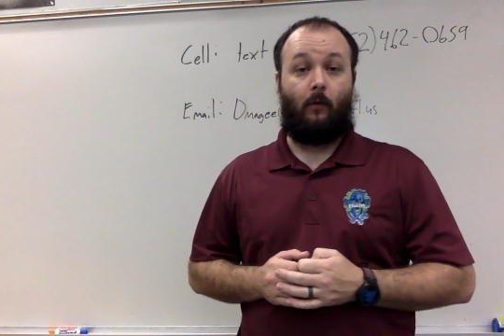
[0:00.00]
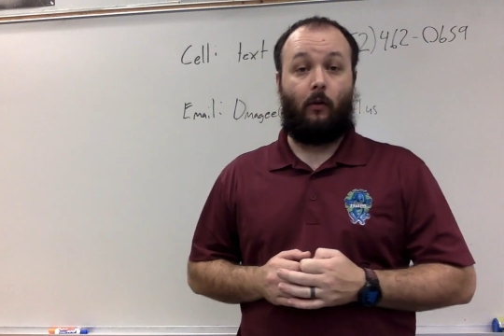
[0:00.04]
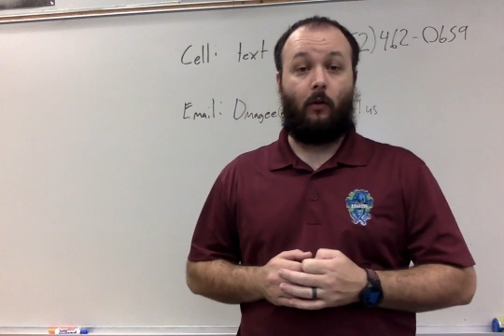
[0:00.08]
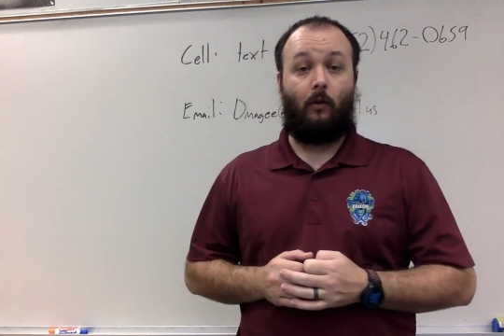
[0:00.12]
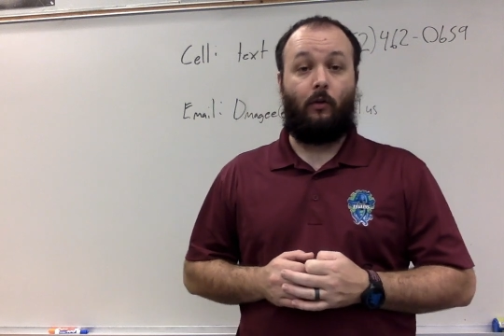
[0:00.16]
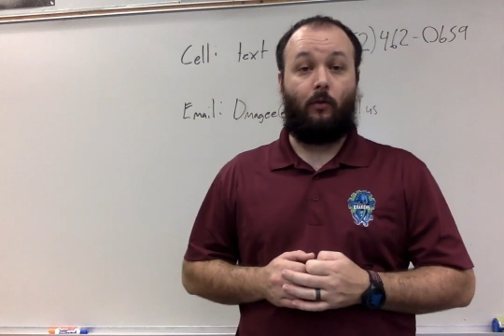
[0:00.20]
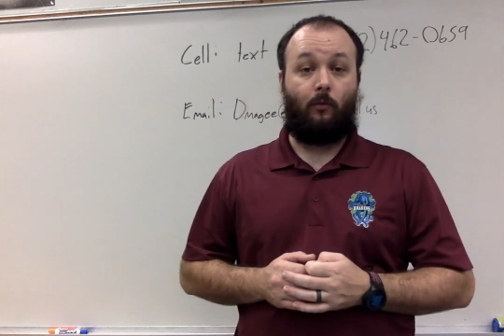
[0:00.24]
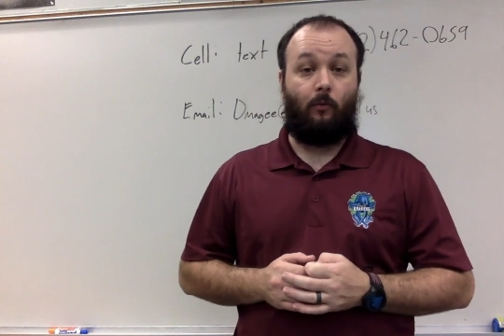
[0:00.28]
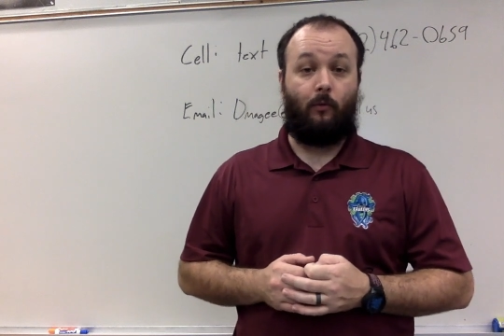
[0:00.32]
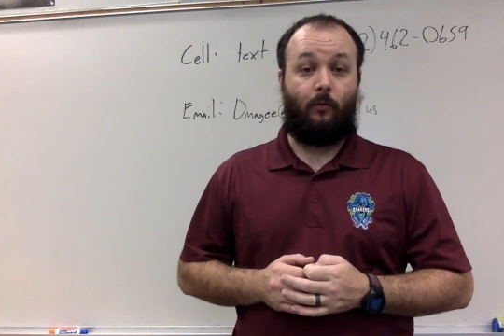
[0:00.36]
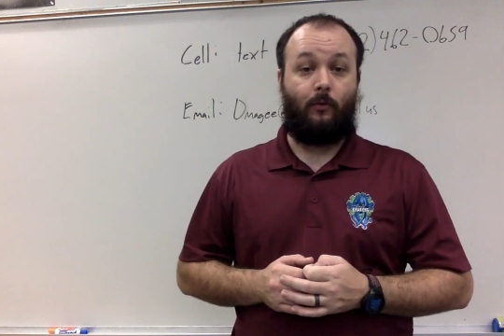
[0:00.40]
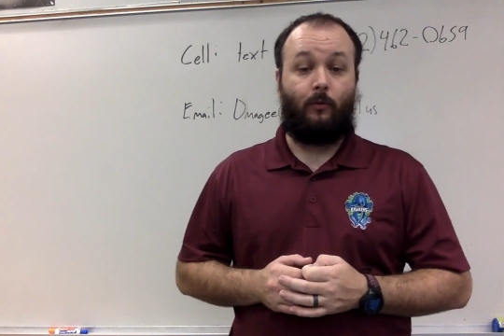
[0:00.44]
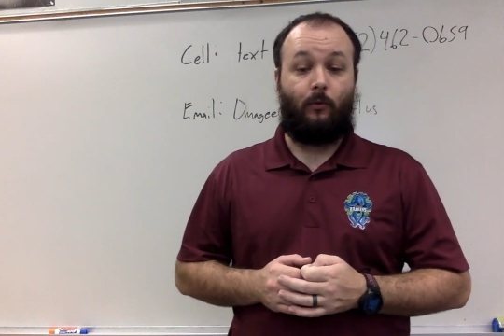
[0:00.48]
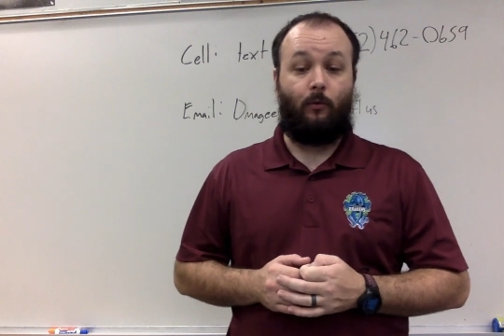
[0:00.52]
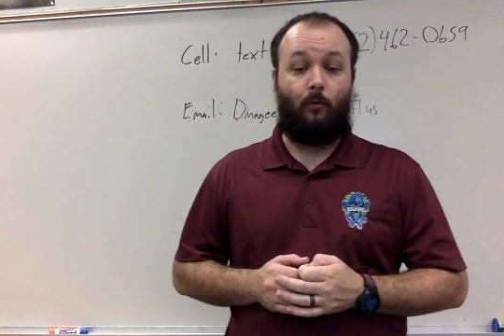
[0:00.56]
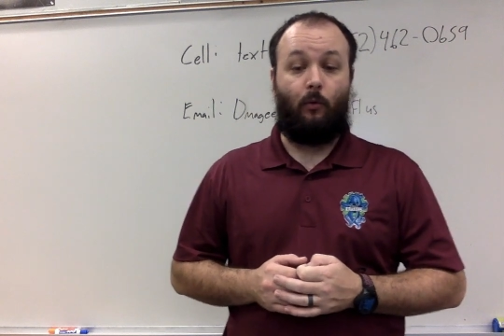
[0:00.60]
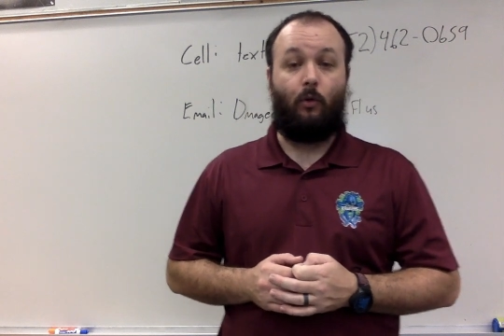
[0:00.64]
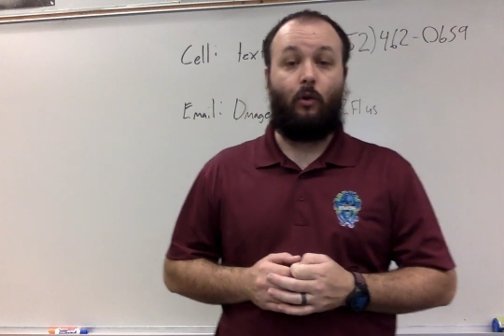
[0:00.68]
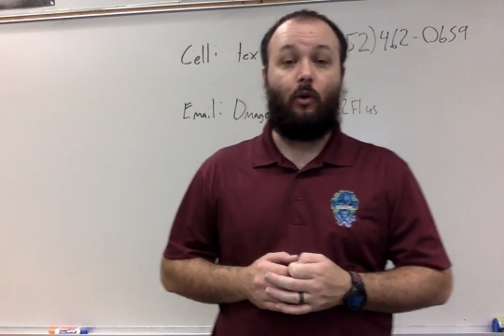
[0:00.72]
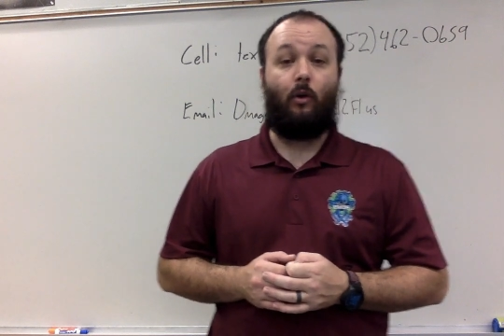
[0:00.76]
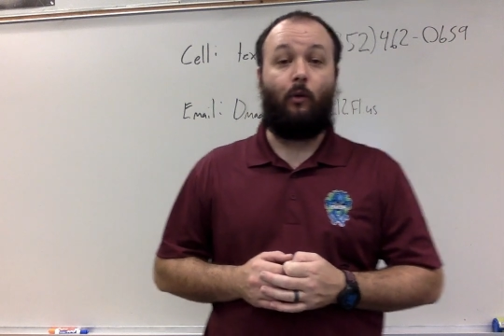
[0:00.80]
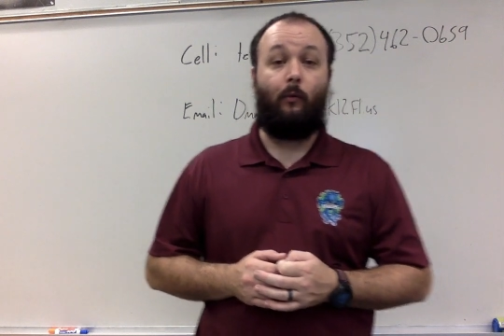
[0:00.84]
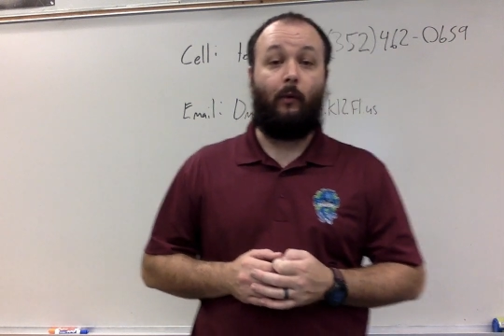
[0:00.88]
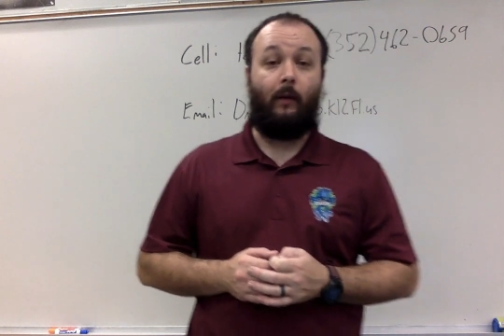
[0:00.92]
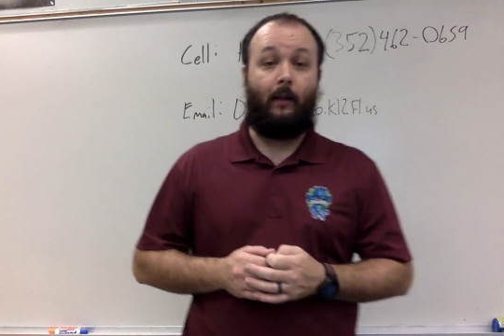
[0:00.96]
Virtual School
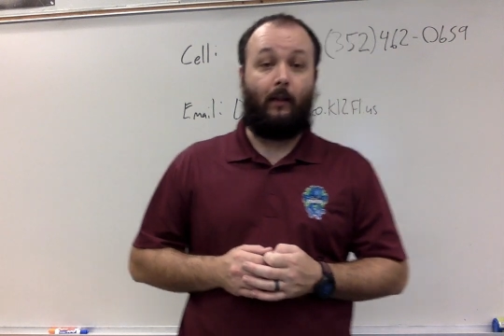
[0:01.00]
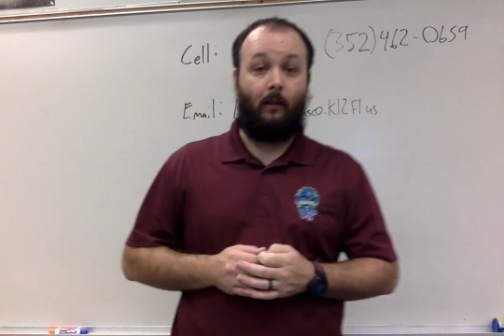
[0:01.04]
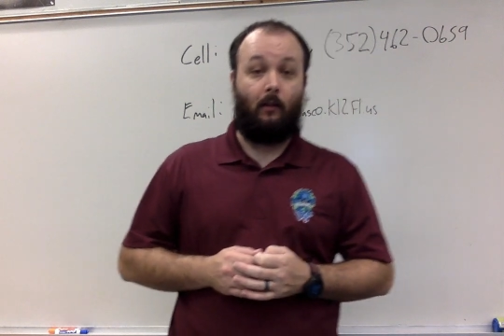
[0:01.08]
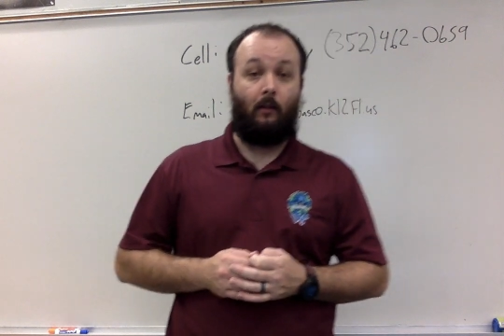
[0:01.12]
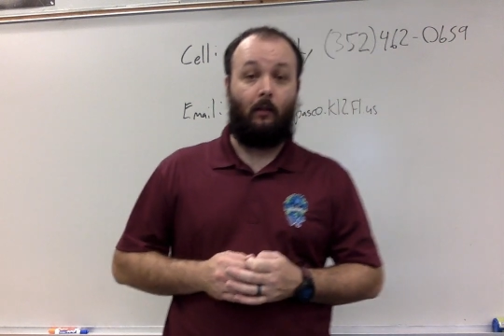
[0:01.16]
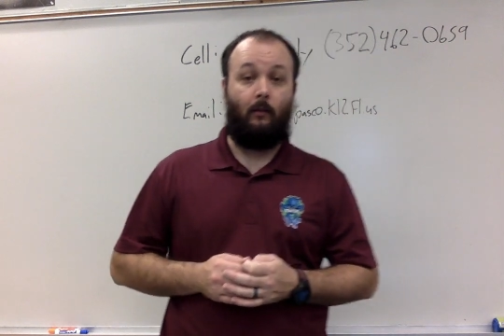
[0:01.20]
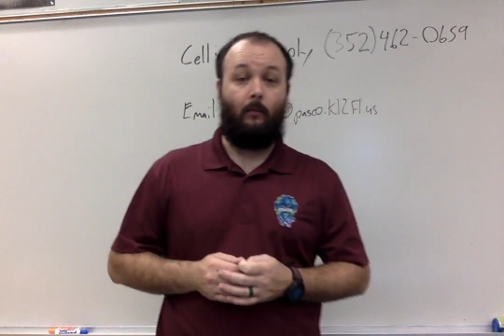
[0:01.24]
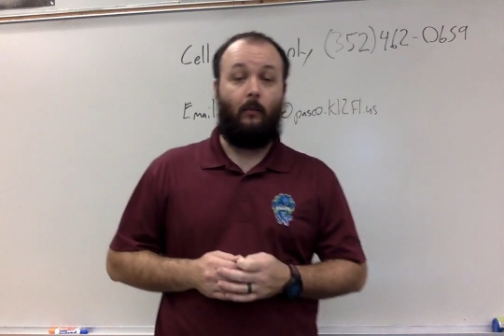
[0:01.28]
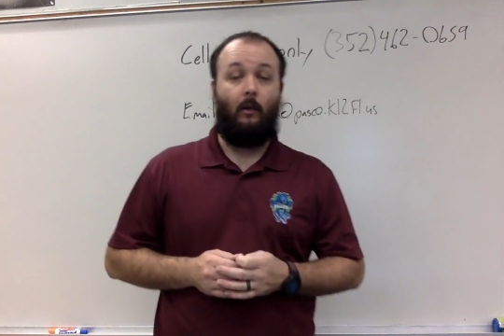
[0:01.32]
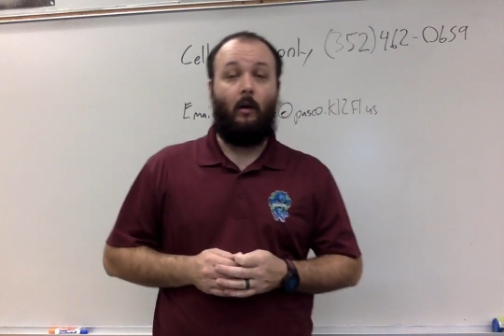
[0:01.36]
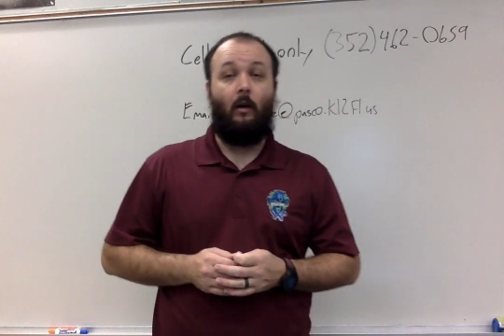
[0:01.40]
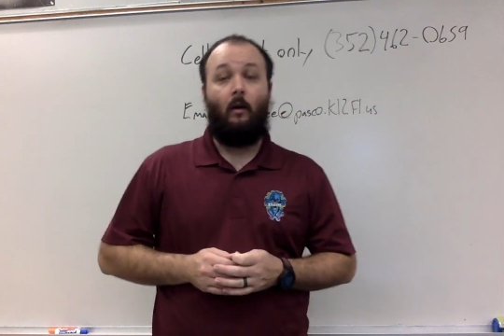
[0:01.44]
curriculum.